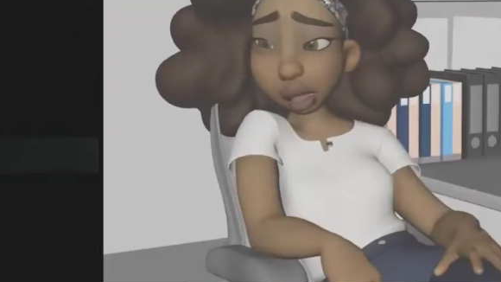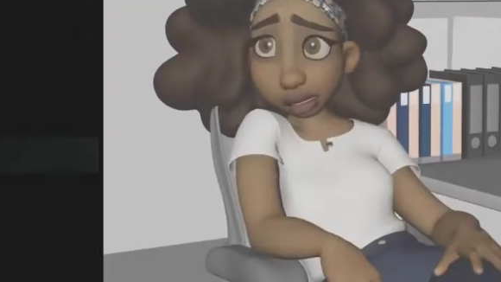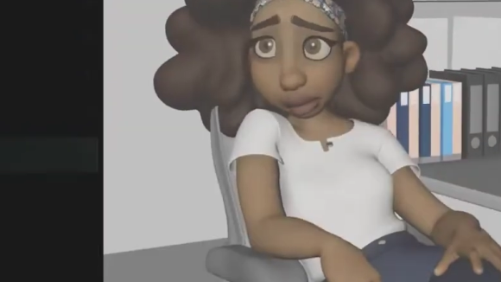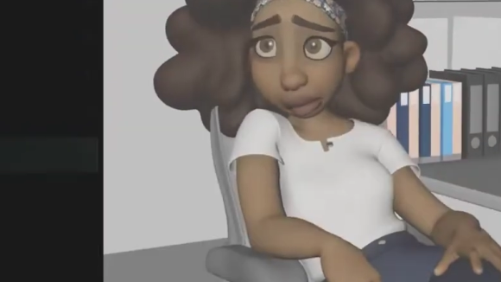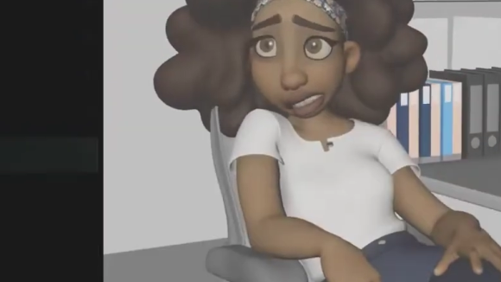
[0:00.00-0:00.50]

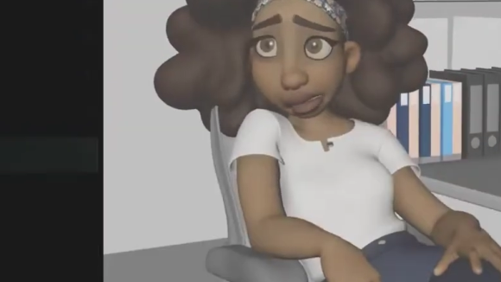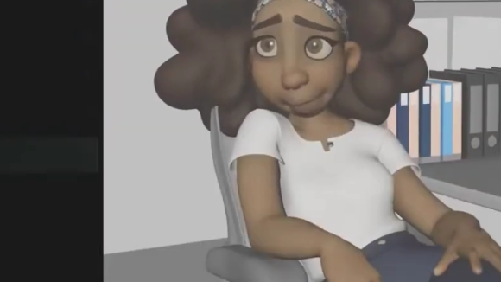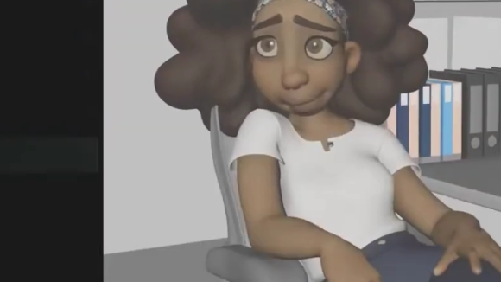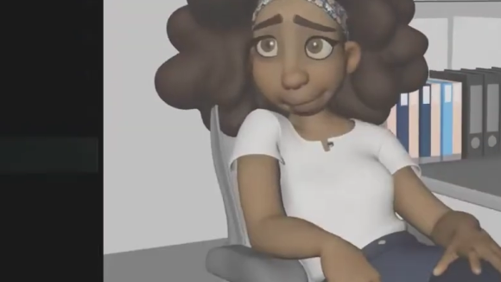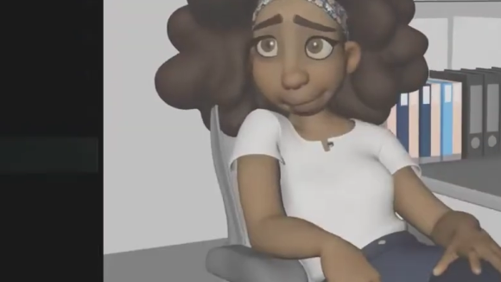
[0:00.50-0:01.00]
Away from
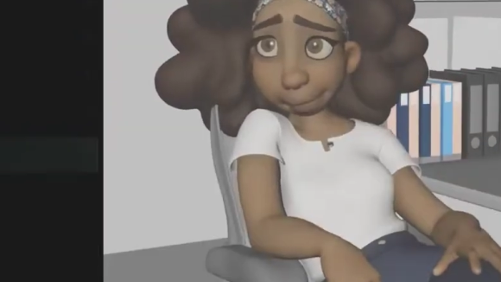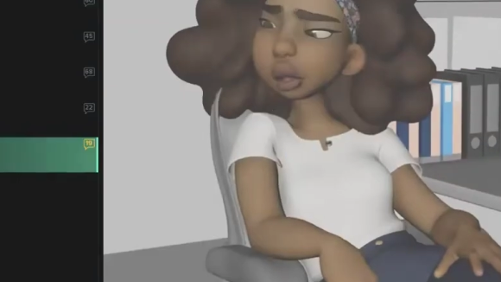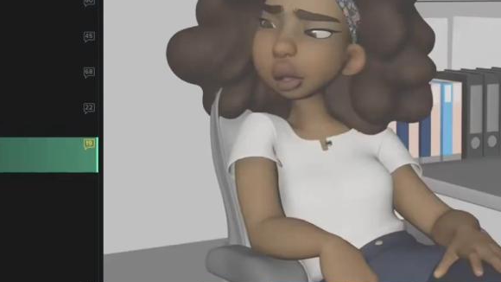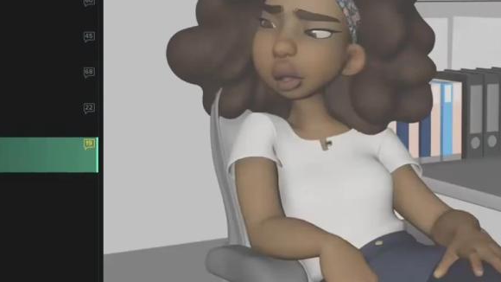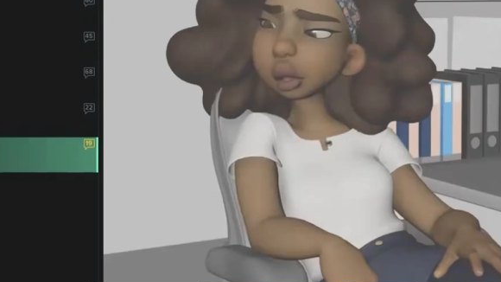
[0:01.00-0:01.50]
me.
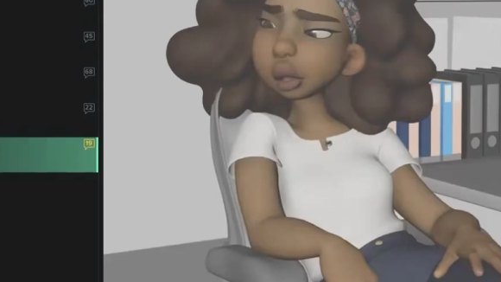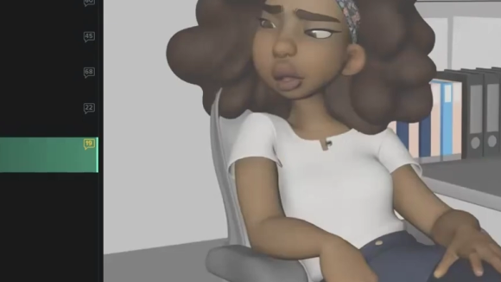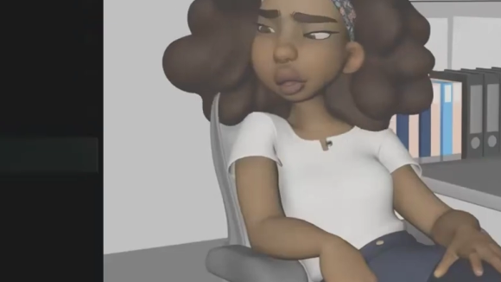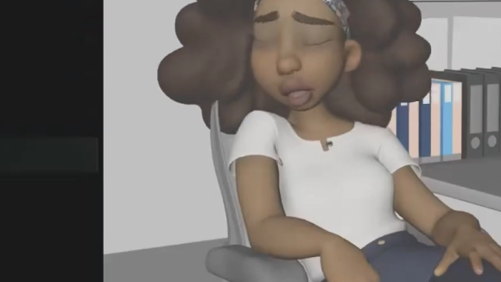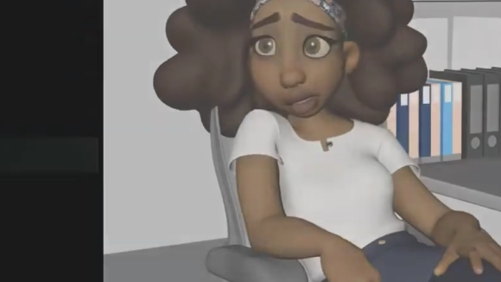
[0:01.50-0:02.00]

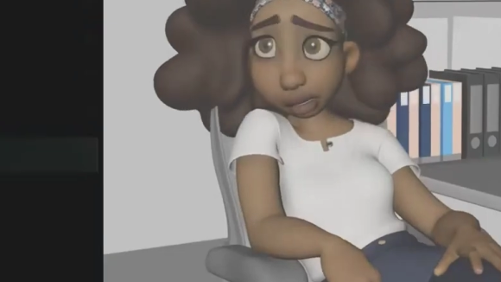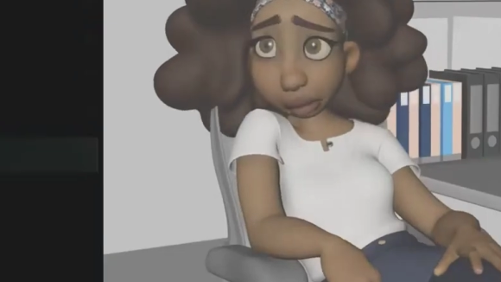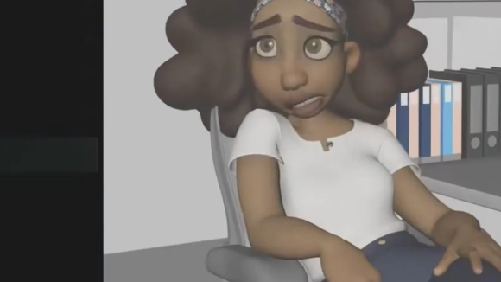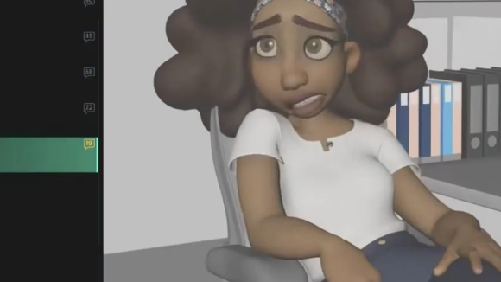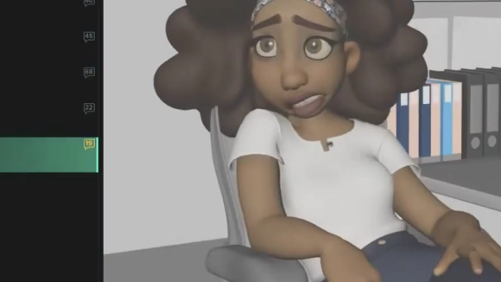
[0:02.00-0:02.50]
Away
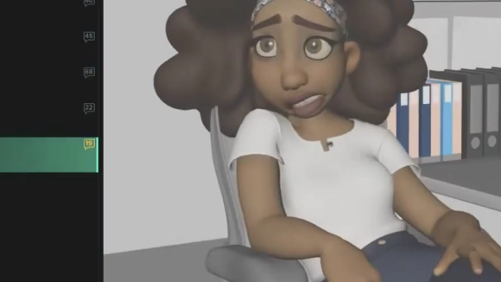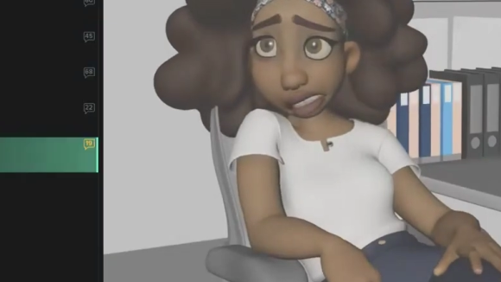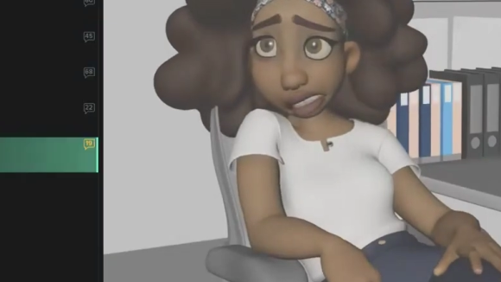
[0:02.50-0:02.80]
from me.